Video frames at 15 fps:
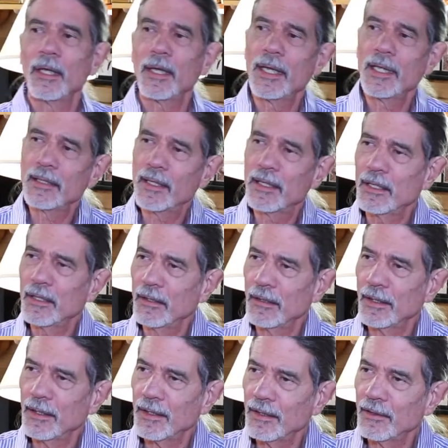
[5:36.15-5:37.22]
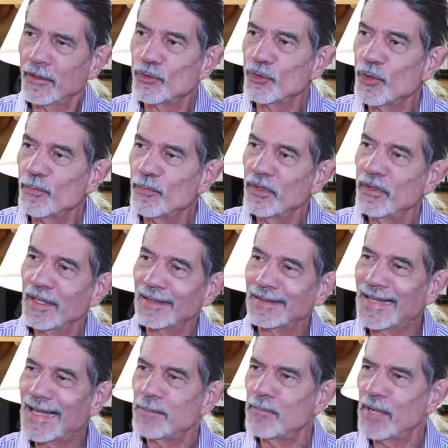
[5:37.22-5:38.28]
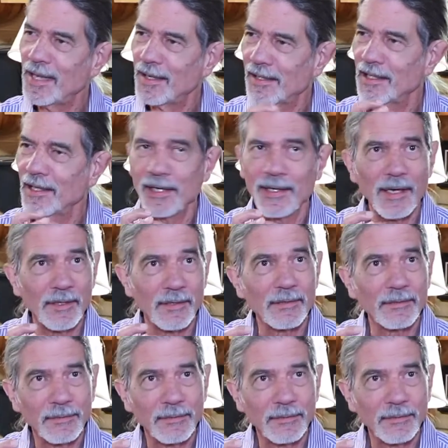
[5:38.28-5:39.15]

in their group led by a clarinet.